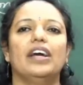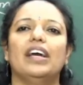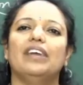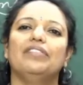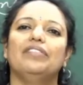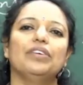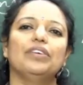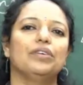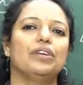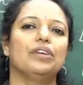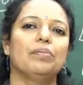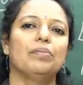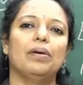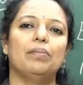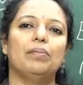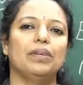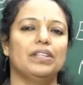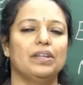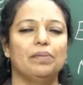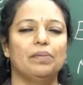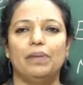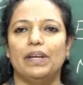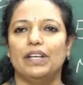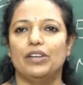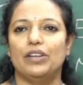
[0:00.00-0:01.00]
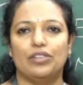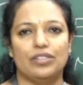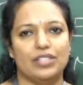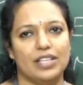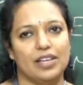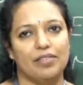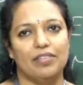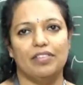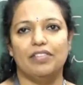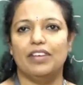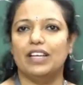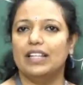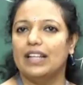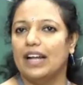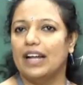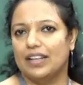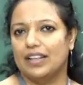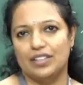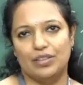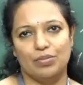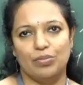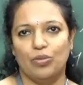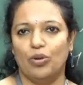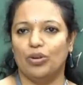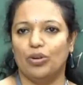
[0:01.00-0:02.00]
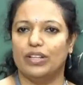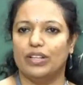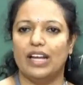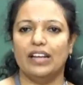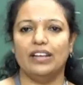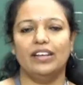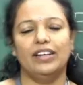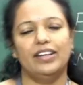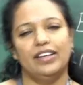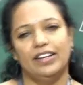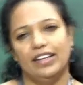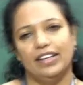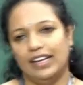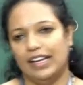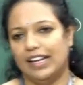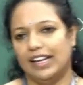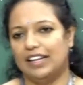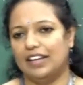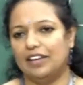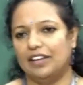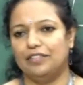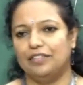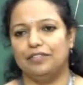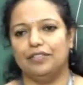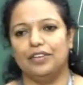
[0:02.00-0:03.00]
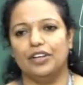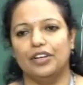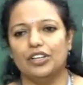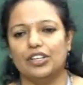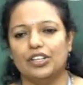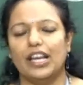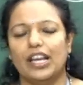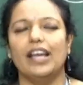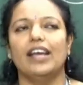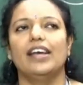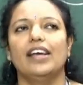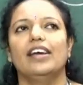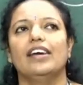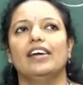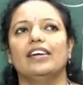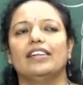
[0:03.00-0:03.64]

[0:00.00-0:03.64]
If you remember the PIN or CVV, that is more than enough. Okay.